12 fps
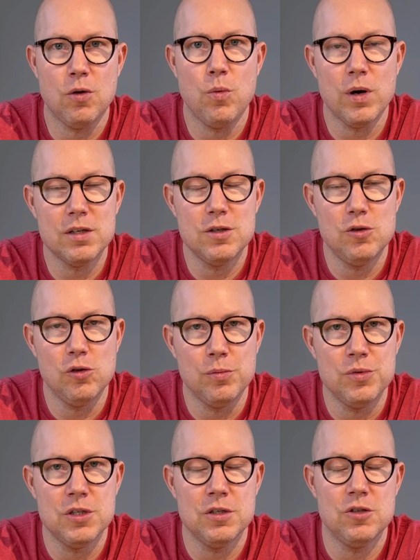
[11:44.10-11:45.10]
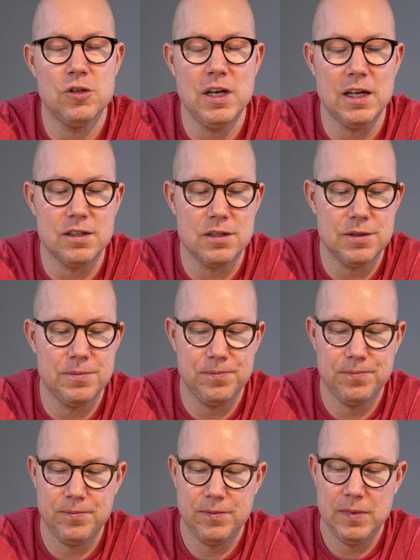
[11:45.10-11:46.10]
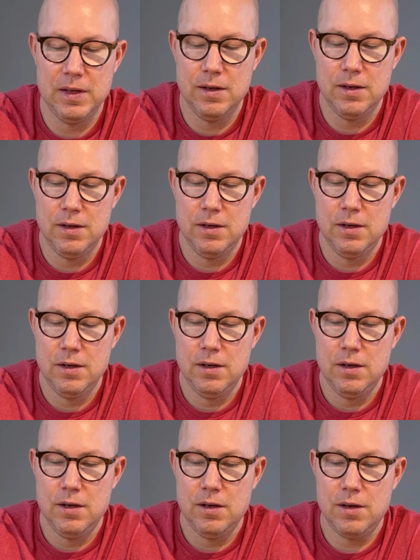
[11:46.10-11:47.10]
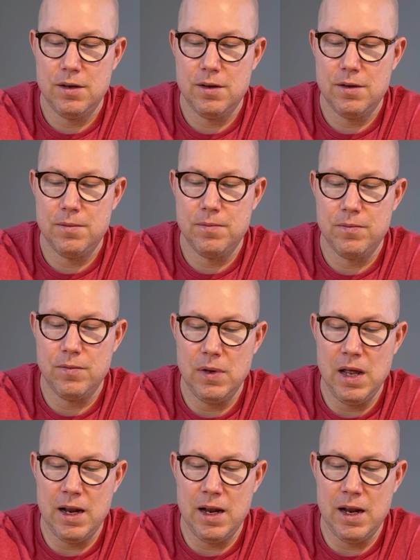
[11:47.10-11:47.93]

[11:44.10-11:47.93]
what tubes to get. And